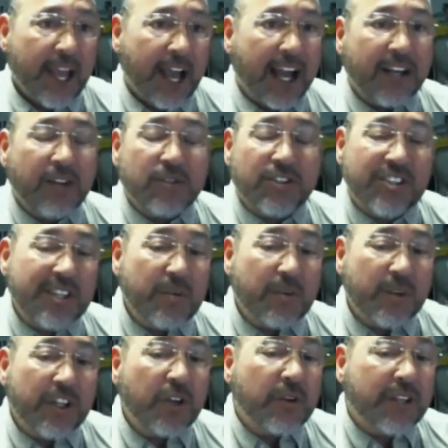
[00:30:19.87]
I don't see
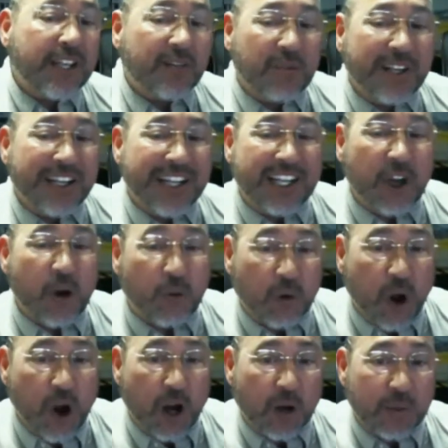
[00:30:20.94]
where you can really go
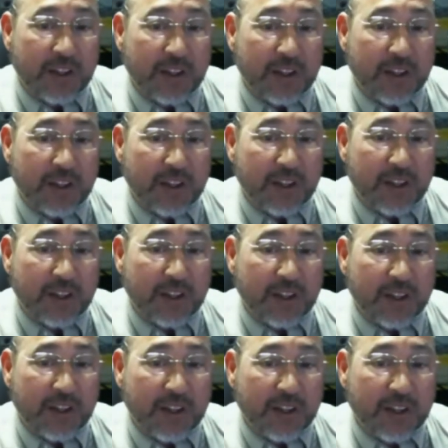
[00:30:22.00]
wrong with this,
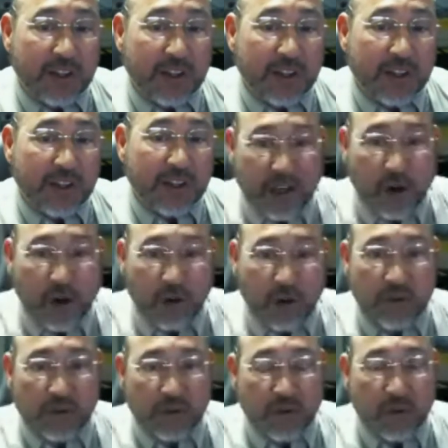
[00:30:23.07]
because we're of the
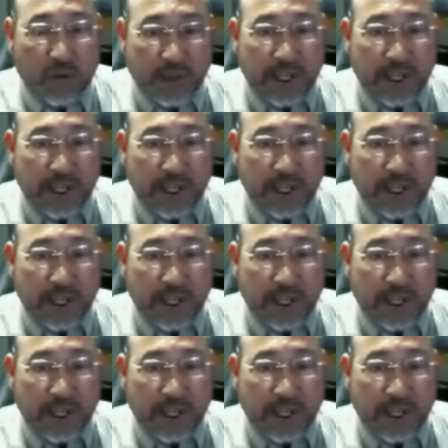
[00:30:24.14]
old school.